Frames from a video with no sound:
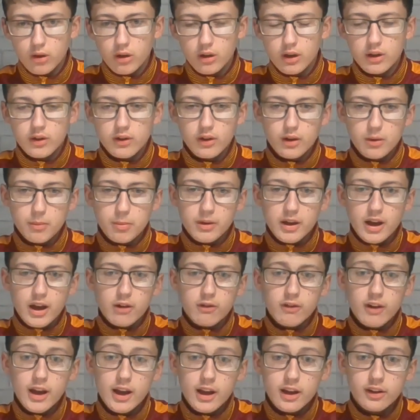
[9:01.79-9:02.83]
the player
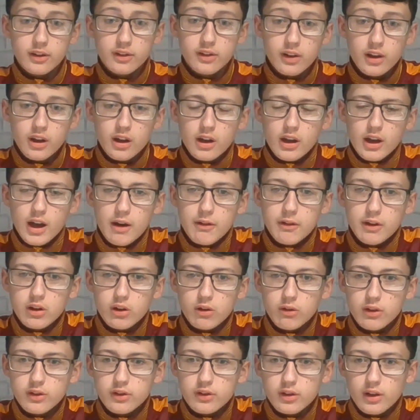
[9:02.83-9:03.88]
ratings. Harry Lewis,
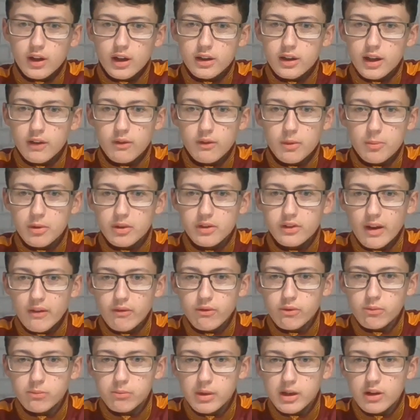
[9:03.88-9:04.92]
I'd give him a 7
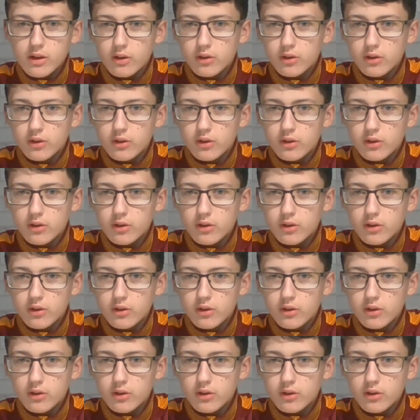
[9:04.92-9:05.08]
because